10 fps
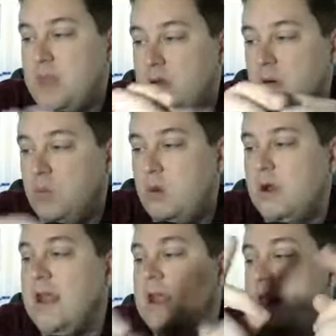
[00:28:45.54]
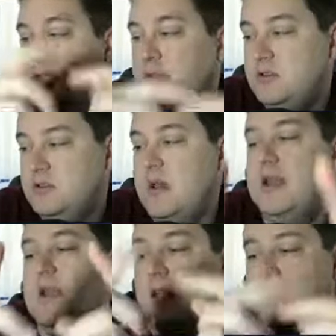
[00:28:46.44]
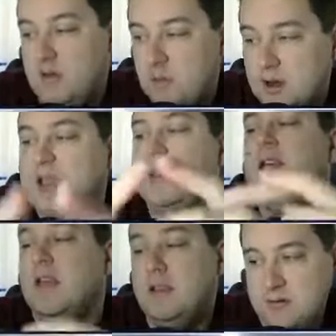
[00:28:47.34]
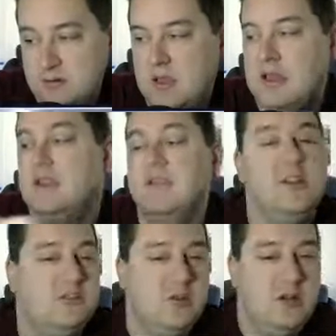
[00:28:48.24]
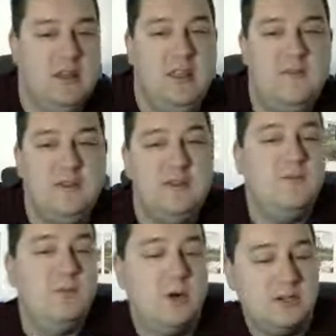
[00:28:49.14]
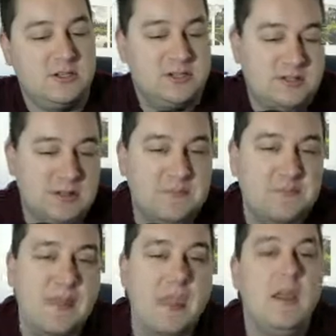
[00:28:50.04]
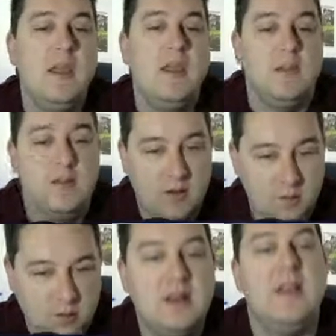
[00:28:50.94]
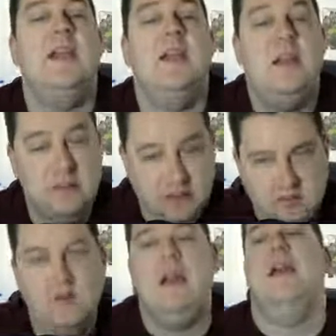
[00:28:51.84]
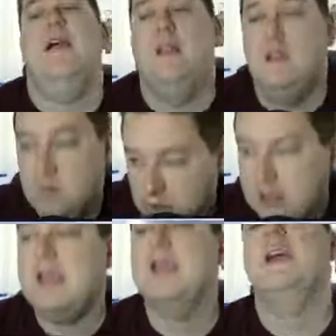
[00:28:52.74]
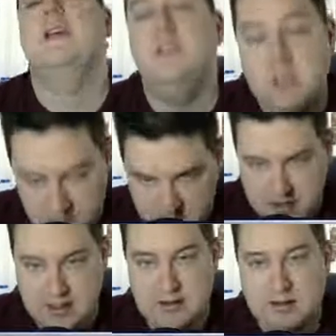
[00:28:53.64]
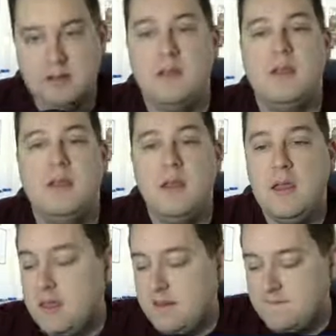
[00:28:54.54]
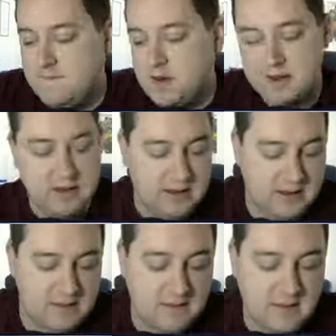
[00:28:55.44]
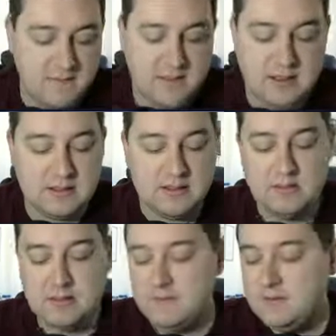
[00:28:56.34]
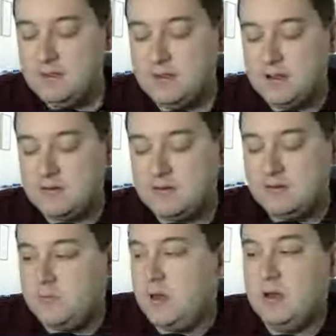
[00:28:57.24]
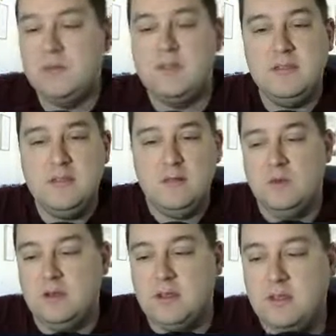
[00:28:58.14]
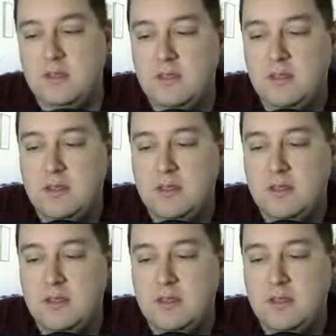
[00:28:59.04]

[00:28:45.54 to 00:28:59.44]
Or 1 and 2 and. 1 and 2 and. Look at Joanna leveling up for watching the stream. There we go. 1 and 2 and. 1 and 2 and. Very nice. I feel like you guys are doing better with this one